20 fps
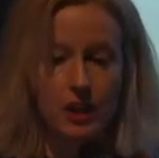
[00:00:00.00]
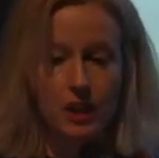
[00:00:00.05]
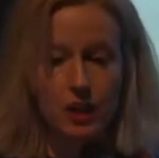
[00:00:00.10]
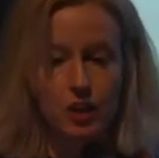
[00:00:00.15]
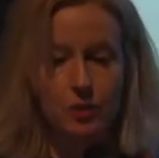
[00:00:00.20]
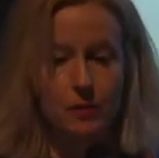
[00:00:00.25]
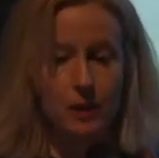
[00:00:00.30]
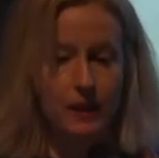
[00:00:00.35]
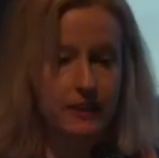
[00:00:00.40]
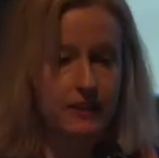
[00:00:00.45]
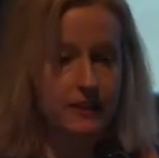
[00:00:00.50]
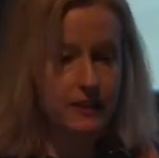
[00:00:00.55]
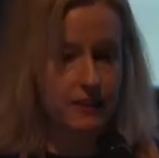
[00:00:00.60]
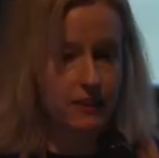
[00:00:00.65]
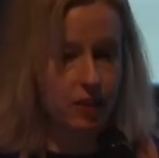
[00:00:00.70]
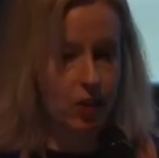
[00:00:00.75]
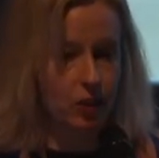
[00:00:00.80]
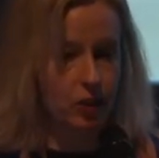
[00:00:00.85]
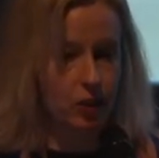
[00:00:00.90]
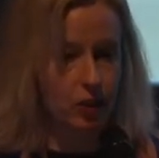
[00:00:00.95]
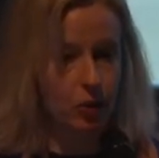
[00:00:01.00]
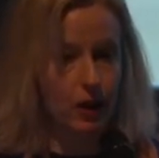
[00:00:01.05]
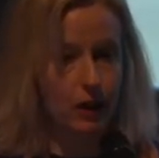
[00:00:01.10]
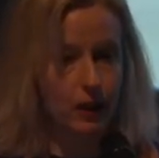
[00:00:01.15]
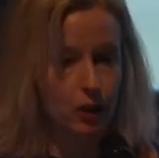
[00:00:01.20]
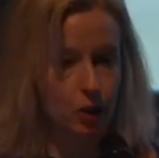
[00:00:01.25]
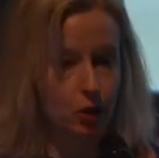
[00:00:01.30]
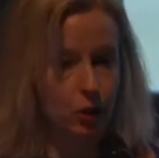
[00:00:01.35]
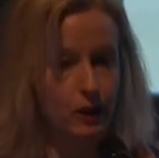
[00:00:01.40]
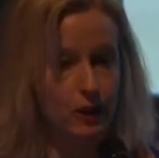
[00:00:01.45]
She makes these sonic iconic
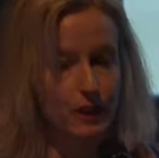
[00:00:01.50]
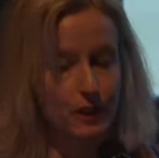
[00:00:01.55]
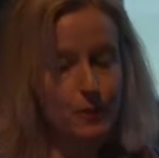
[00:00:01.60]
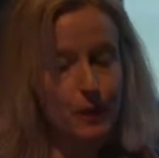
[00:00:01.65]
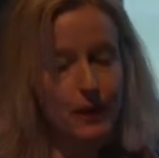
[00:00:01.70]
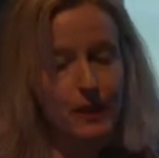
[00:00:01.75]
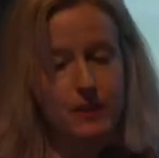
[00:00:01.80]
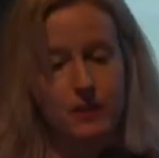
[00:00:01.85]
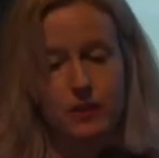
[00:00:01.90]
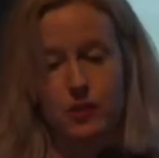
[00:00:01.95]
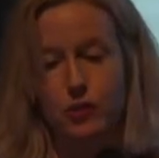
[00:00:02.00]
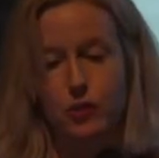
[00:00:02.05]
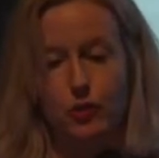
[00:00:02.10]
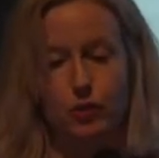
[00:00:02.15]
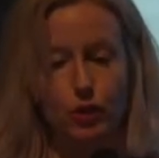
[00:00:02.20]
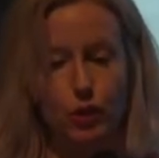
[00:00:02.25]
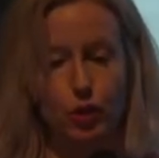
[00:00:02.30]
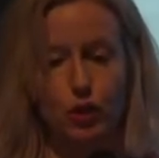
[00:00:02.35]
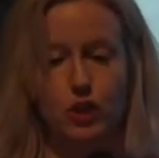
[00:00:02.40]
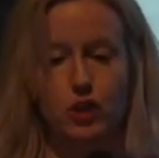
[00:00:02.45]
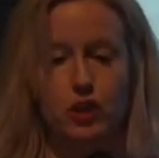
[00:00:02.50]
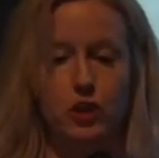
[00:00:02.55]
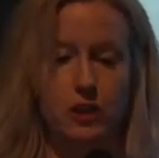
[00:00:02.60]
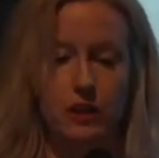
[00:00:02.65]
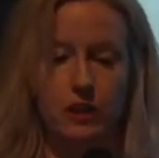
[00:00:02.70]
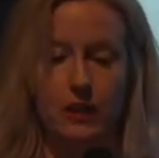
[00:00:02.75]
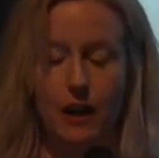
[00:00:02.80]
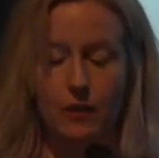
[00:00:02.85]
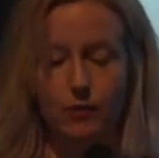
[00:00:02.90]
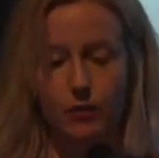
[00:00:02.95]
reliquaries based on sort of Christian
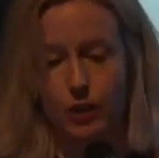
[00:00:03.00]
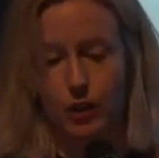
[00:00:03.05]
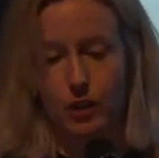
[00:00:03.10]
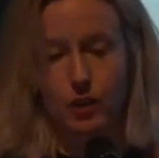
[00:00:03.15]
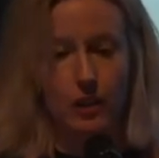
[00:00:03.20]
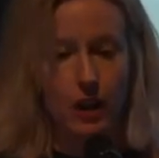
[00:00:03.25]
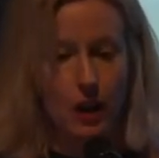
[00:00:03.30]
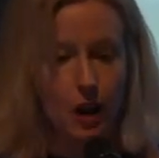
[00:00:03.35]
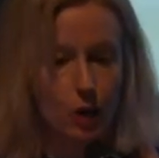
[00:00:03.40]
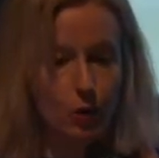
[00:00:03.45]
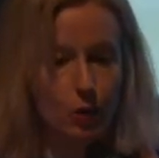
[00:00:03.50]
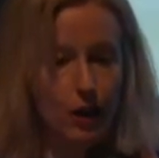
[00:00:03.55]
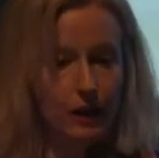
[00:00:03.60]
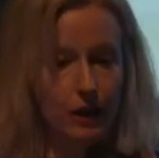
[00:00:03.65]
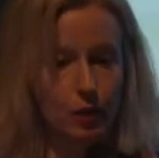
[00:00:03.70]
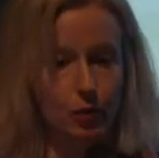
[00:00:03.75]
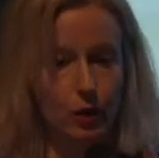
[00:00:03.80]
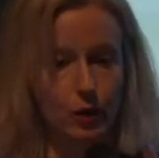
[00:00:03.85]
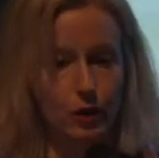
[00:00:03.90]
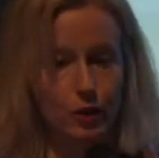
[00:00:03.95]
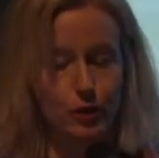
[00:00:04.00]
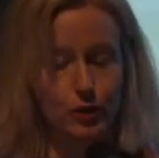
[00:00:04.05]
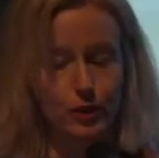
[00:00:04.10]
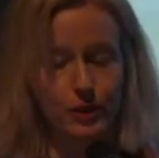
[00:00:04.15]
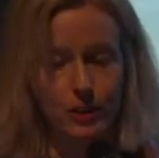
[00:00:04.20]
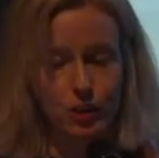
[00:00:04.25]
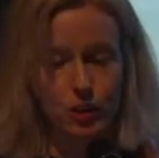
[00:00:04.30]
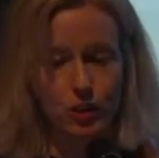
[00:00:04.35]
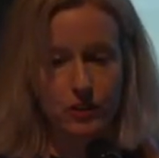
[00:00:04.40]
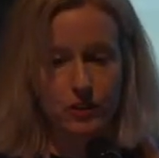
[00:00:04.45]
and African reliquary
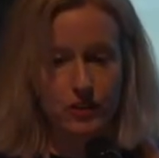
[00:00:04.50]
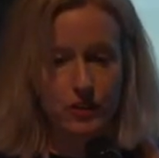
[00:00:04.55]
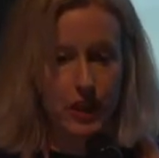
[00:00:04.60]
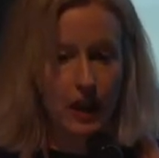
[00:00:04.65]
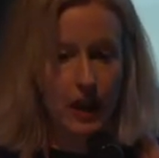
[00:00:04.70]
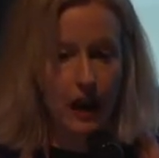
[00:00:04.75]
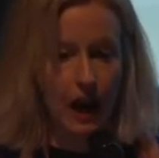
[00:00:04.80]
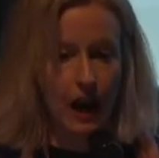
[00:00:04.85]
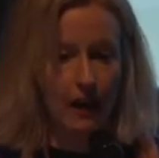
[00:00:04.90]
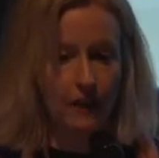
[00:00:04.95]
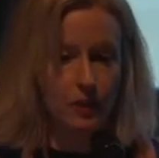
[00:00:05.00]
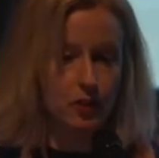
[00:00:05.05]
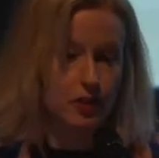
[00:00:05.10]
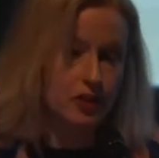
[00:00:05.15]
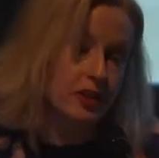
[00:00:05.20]
traditions, and there's